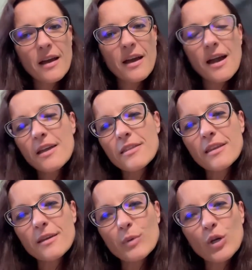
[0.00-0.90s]
I
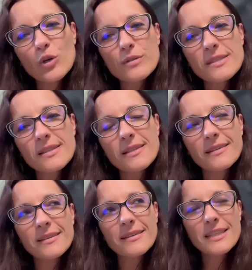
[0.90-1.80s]
think because
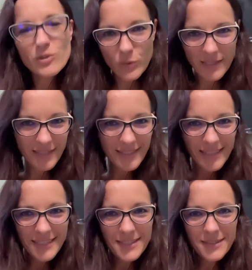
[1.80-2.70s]
this week in
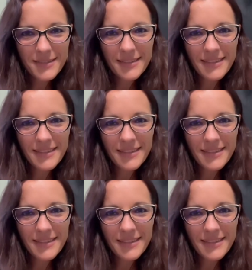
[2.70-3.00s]
class,